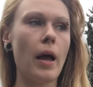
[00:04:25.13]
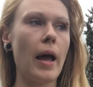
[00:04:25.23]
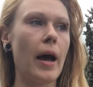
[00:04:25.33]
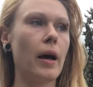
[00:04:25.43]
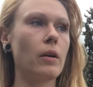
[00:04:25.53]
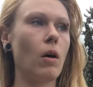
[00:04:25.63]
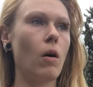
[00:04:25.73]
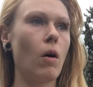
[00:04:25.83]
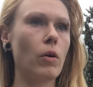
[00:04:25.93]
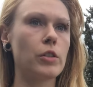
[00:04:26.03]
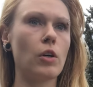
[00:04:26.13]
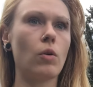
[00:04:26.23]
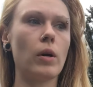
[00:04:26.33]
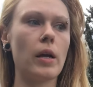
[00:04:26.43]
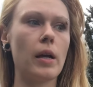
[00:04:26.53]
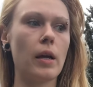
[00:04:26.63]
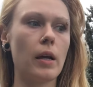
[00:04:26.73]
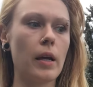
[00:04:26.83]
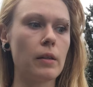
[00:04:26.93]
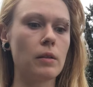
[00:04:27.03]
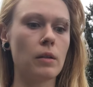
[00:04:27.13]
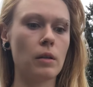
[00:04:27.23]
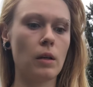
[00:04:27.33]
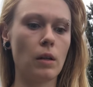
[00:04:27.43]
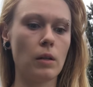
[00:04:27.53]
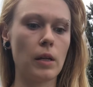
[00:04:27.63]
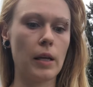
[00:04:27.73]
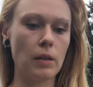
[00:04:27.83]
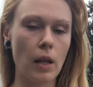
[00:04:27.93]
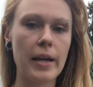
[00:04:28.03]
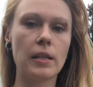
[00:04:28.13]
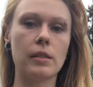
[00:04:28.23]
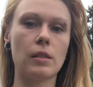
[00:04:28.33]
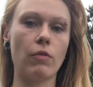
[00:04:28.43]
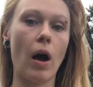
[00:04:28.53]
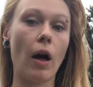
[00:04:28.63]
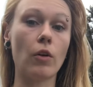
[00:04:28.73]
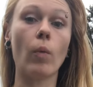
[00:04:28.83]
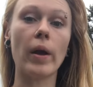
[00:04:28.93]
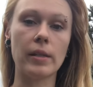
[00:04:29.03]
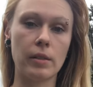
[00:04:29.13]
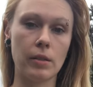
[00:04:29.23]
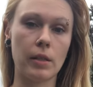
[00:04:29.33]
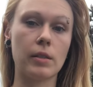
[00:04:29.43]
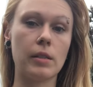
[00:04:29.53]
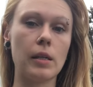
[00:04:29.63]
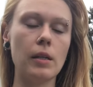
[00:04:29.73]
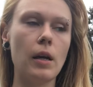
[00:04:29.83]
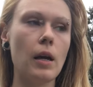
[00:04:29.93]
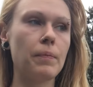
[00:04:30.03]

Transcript: And also, in in likeness of other ways to succeed,